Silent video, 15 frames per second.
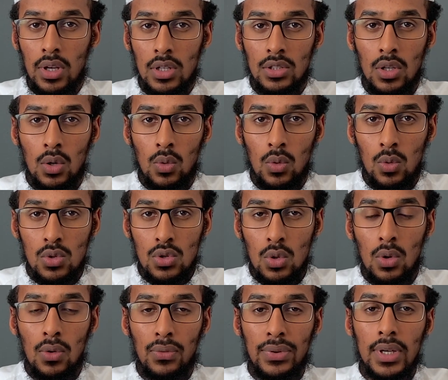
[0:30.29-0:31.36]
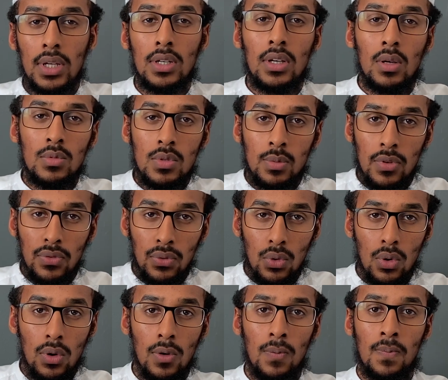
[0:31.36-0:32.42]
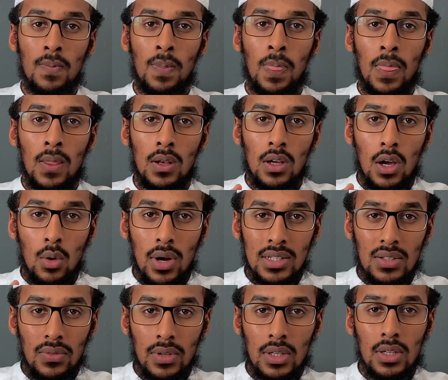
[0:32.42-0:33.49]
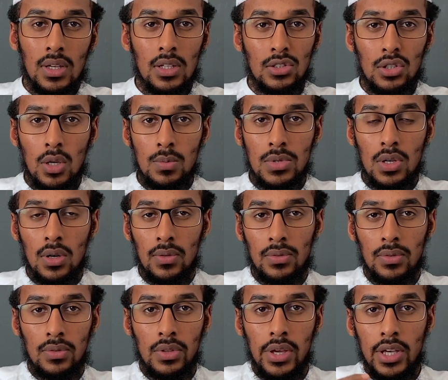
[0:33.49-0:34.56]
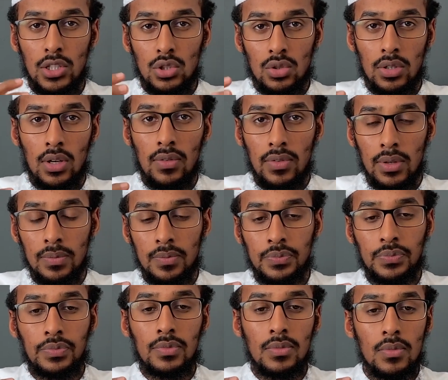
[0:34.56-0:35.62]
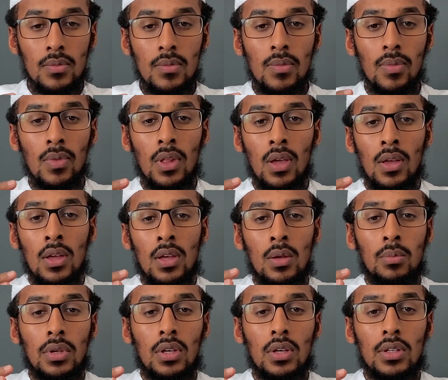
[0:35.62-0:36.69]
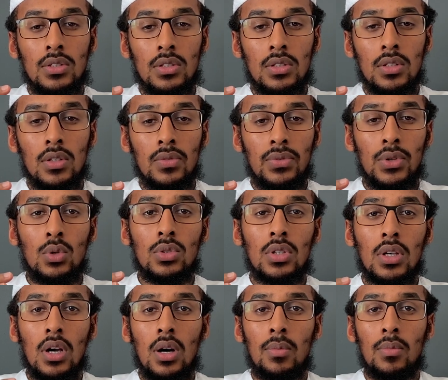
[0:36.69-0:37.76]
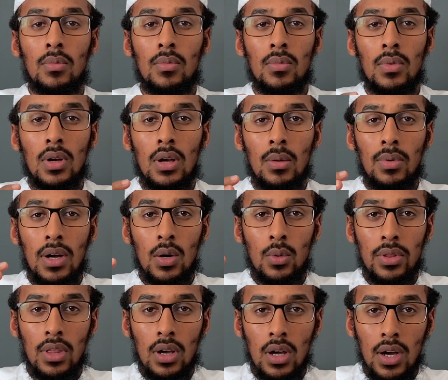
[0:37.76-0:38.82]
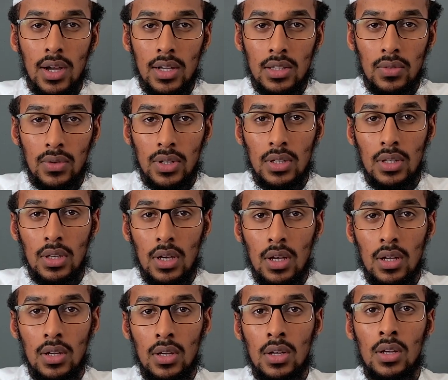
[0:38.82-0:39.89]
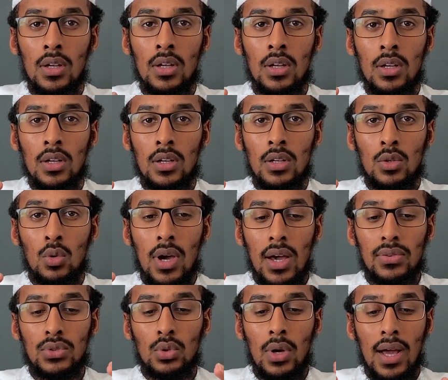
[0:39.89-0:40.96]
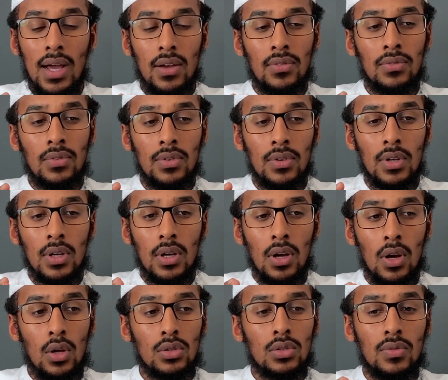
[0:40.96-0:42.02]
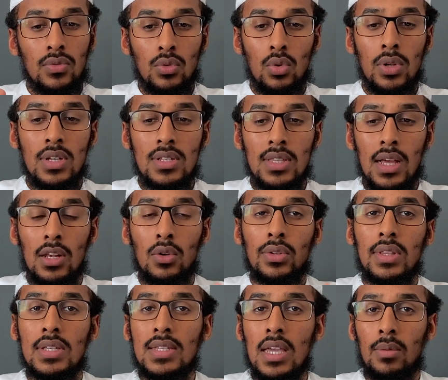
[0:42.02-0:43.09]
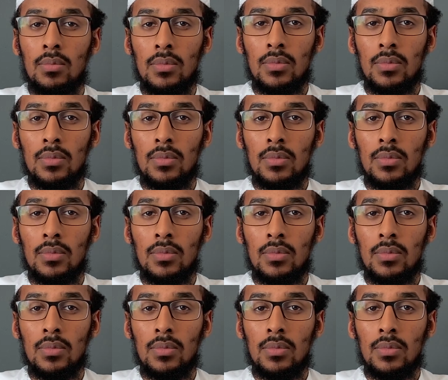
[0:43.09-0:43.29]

So usul al-fiqh comes before Qawa'id al-Fiqhiyah in terms of the history of it. Because for you to come about with the Qawa'id al-Fiqhiyah, you have to have a lot of rulings that look the same.